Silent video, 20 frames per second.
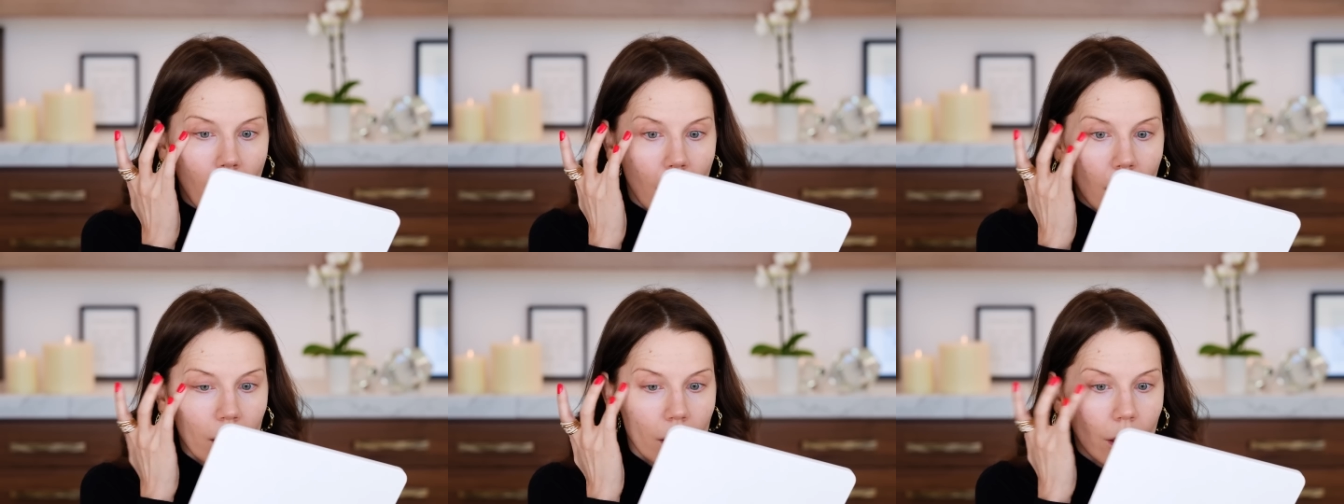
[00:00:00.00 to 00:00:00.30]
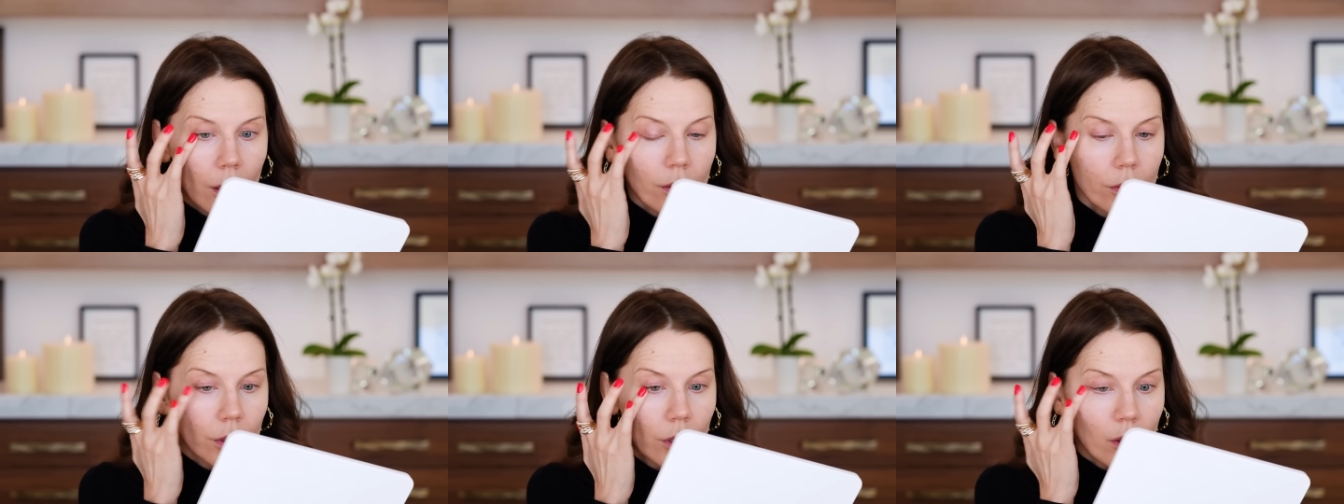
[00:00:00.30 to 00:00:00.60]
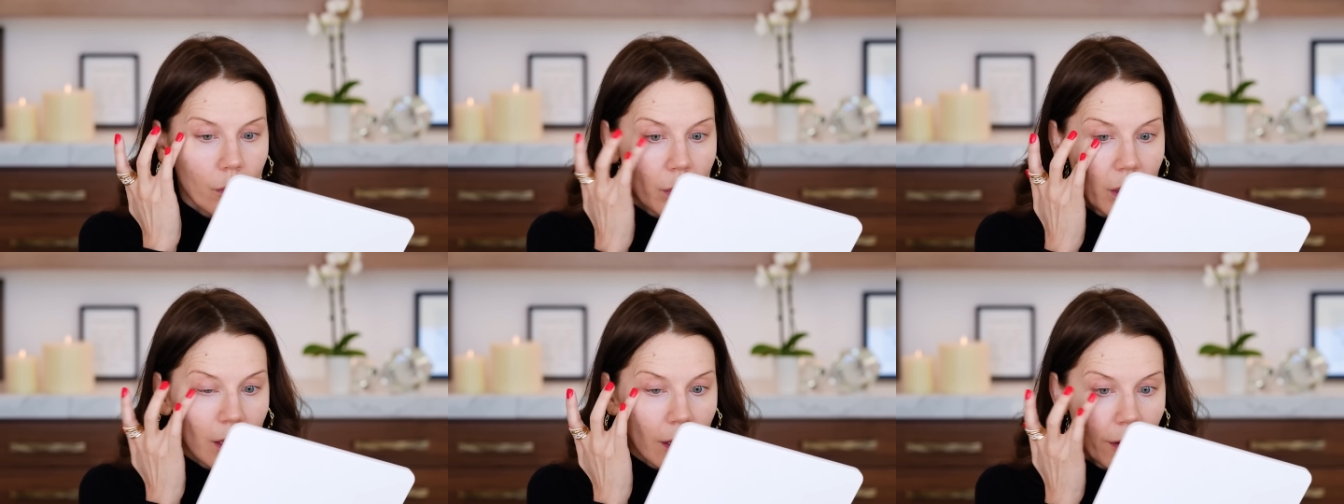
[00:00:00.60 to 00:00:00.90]
Hello,
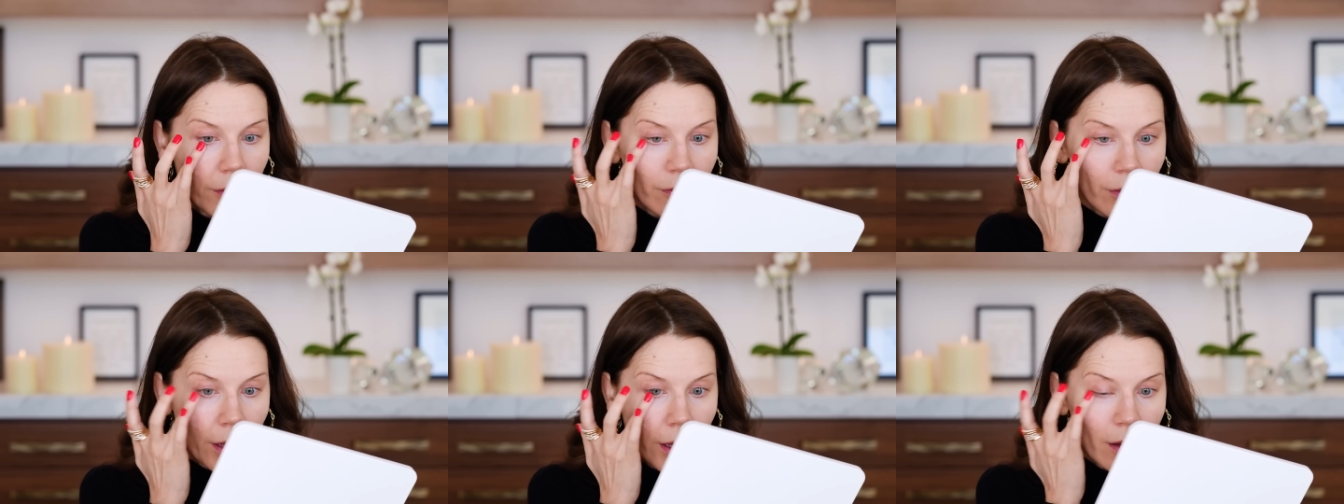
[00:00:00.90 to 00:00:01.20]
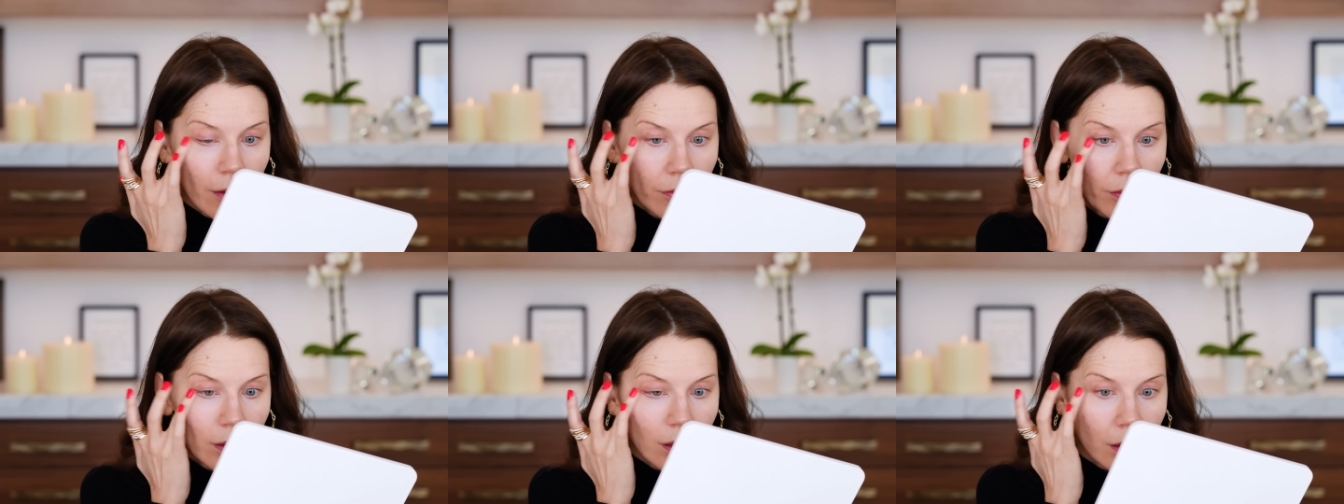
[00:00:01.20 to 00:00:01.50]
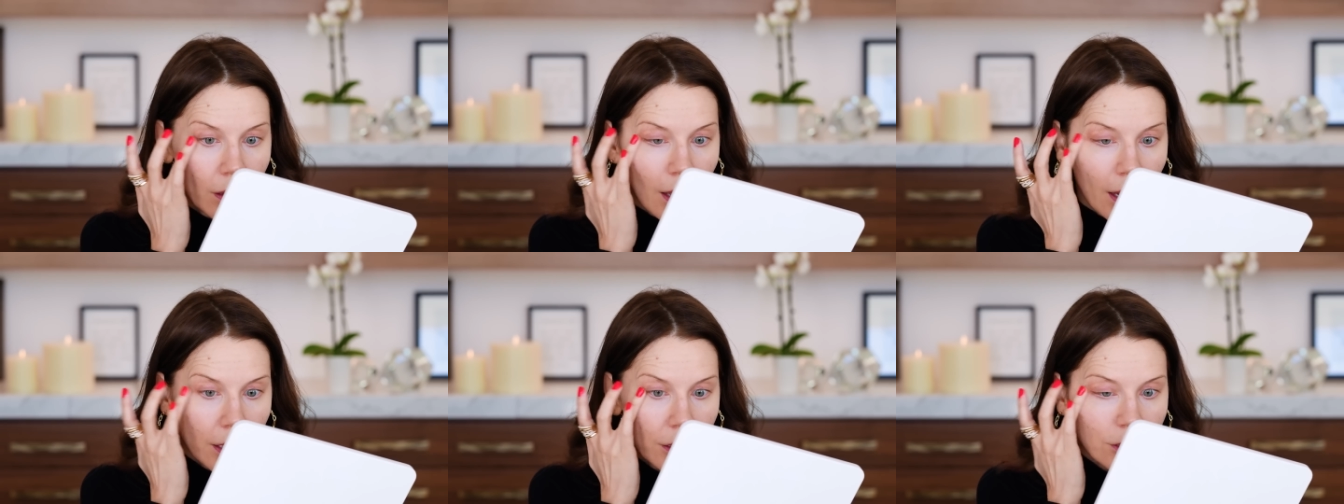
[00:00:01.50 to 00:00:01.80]
new B F F,
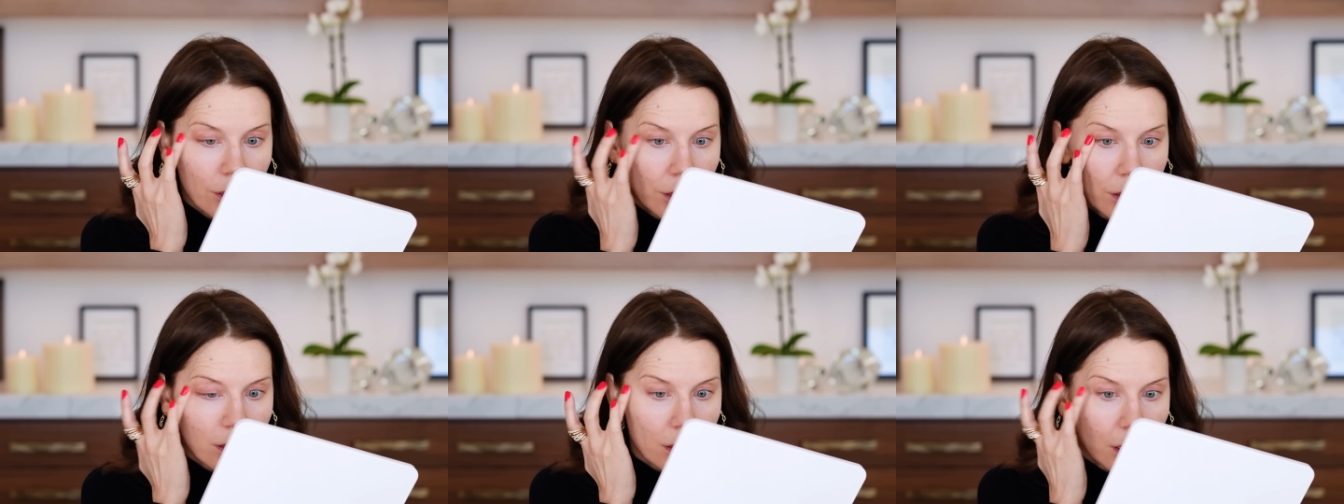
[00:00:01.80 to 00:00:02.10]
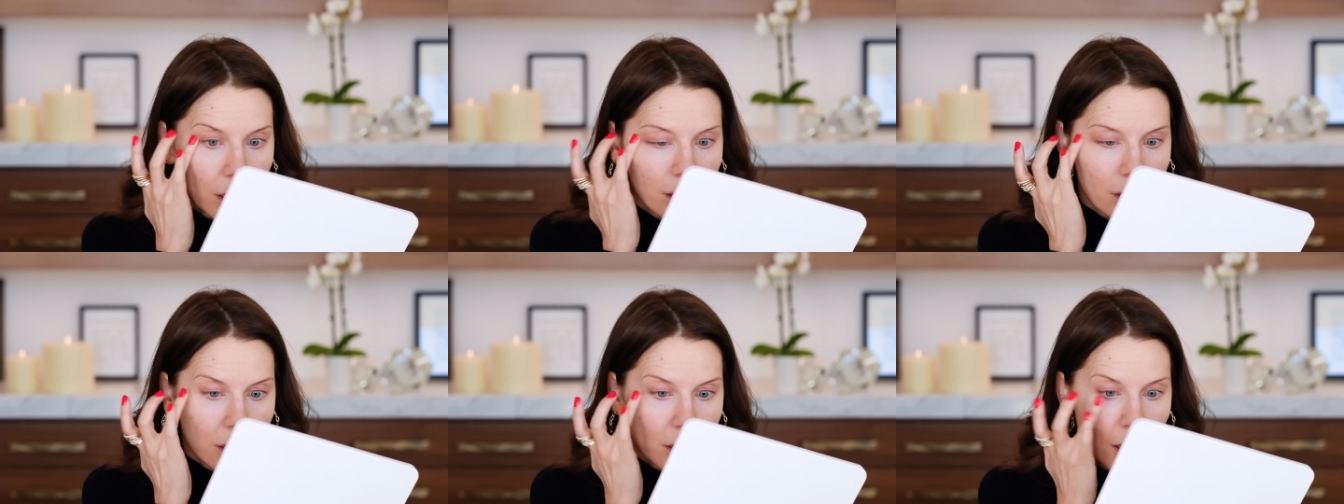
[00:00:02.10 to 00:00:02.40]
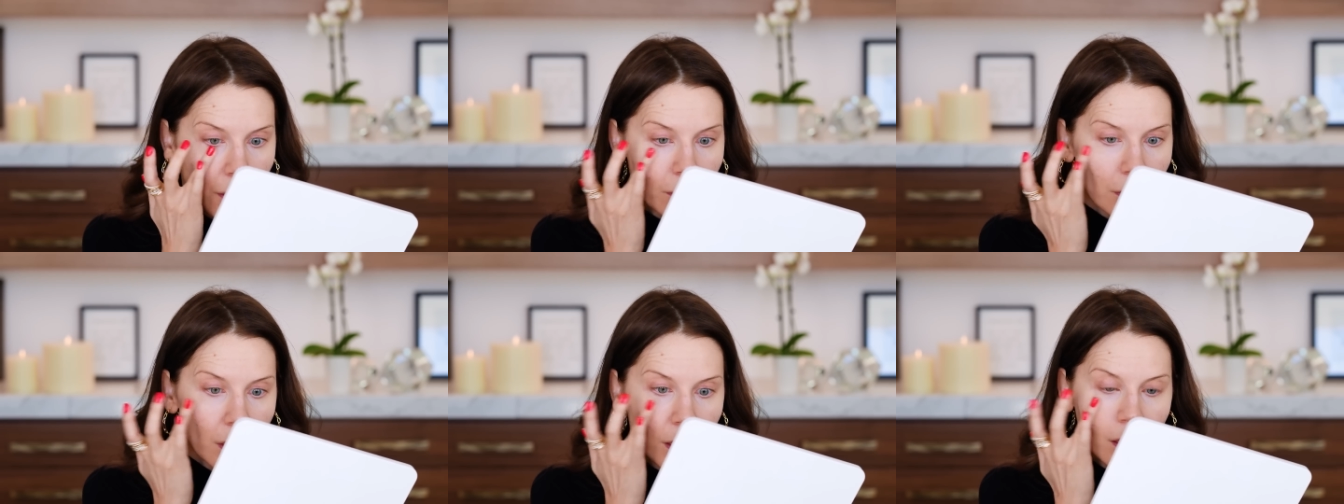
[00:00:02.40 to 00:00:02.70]
that just did
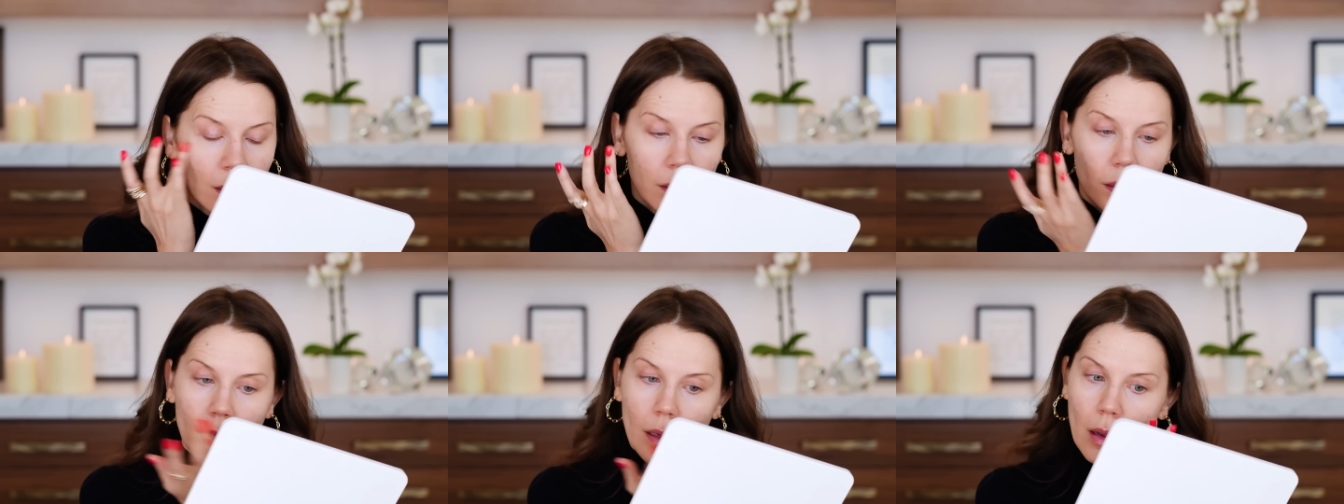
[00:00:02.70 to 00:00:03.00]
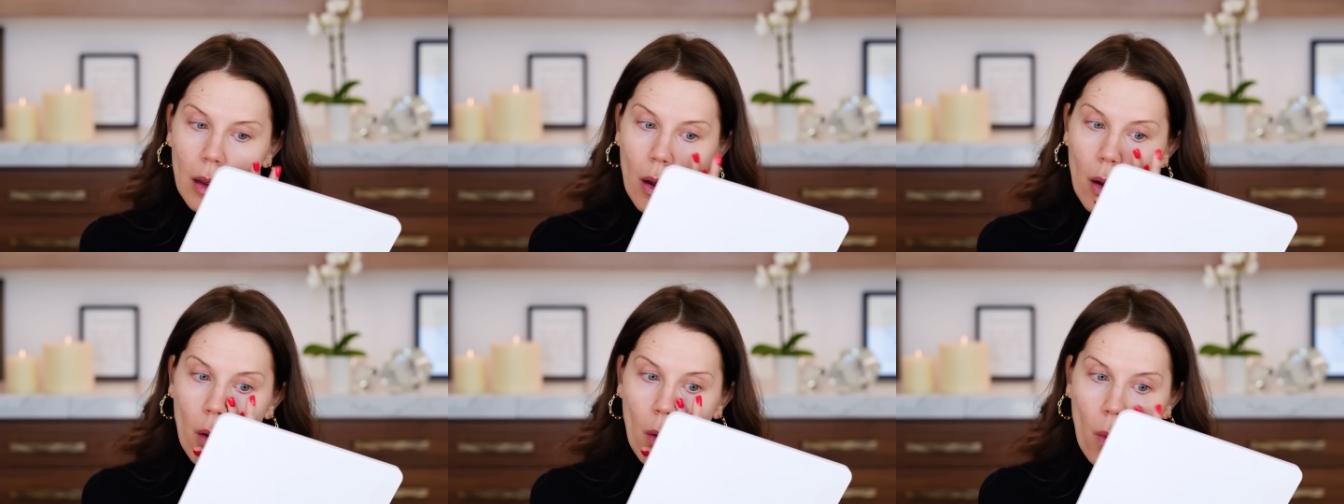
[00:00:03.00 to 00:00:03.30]
something.